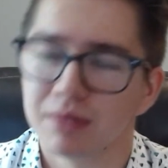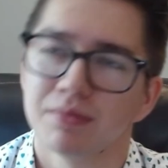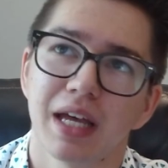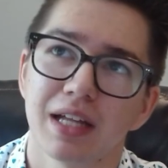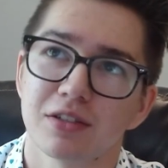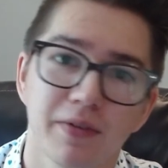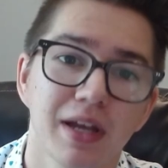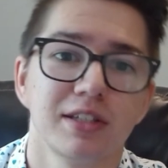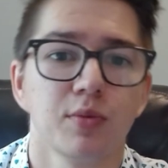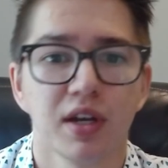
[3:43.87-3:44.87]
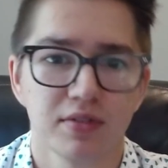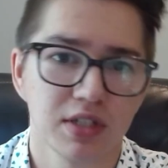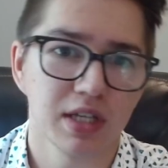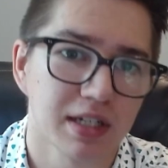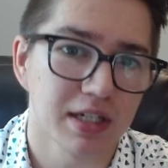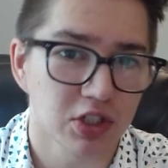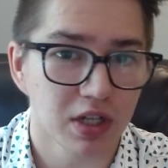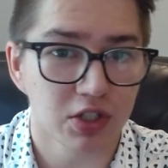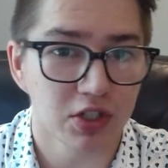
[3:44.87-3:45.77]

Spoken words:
That's a fancy way of saying that it's not